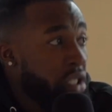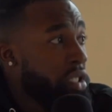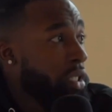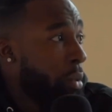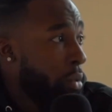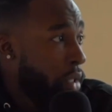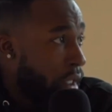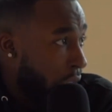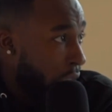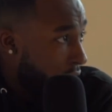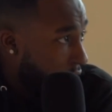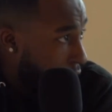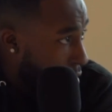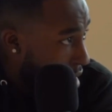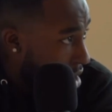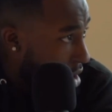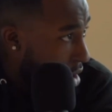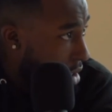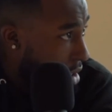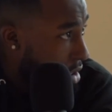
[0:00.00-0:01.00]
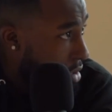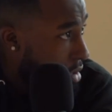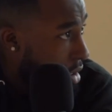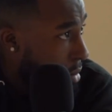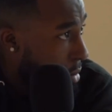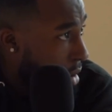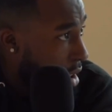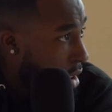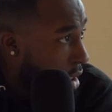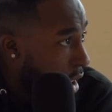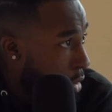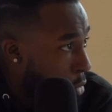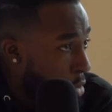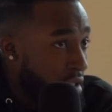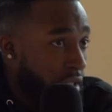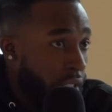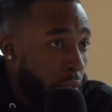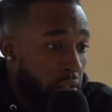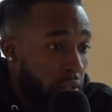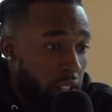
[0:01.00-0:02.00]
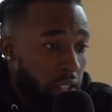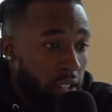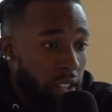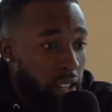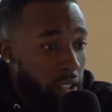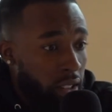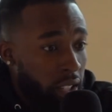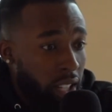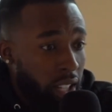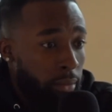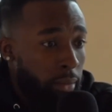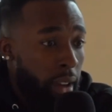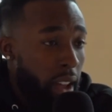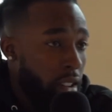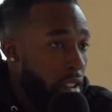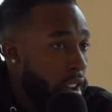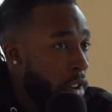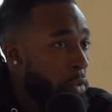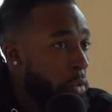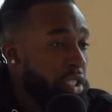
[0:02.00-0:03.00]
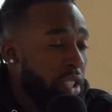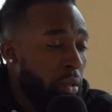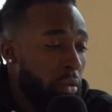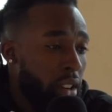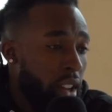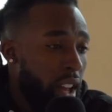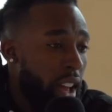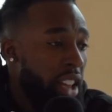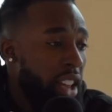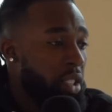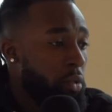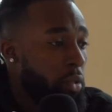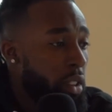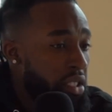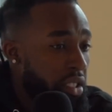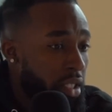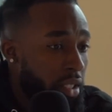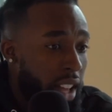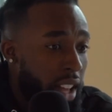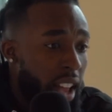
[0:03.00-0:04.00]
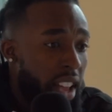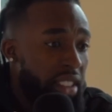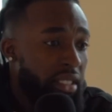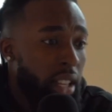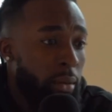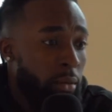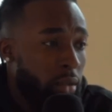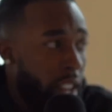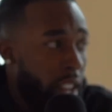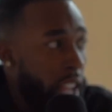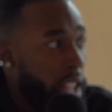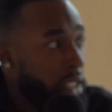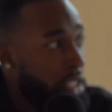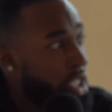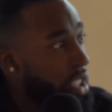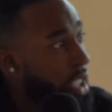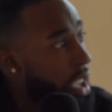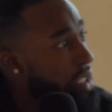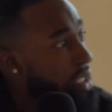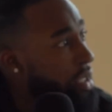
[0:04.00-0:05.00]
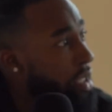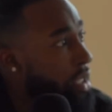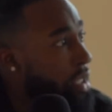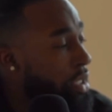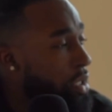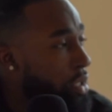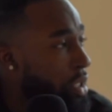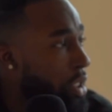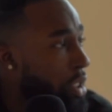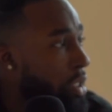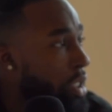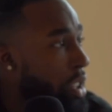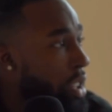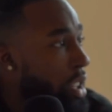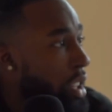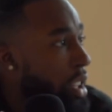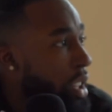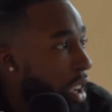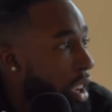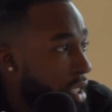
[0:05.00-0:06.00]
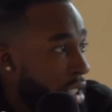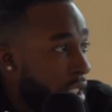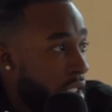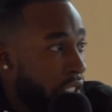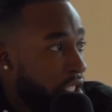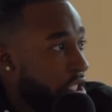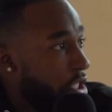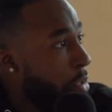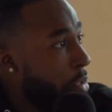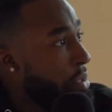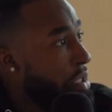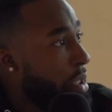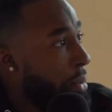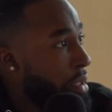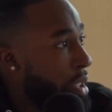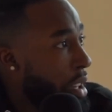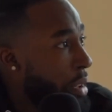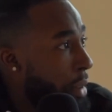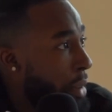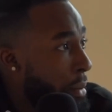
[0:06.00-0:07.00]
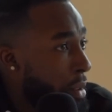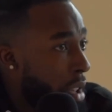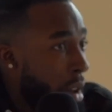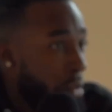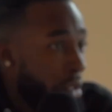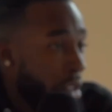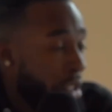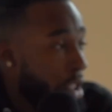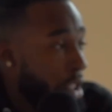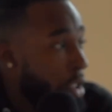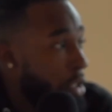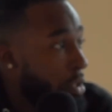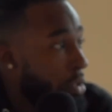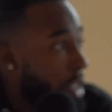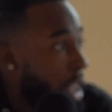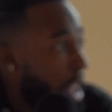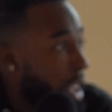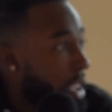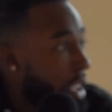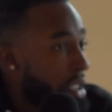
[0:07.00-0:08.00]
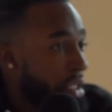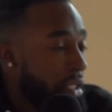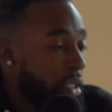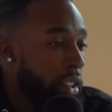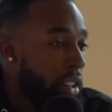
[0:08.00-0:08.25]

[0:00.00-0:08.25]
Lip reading: they would have asked questions. You know what I mean? Like, wish they would have did. Looking back, I wish I would have asked questions. Asked him when I had the chance to, you know, because he could have shown me something that maybe I would have known. Like, because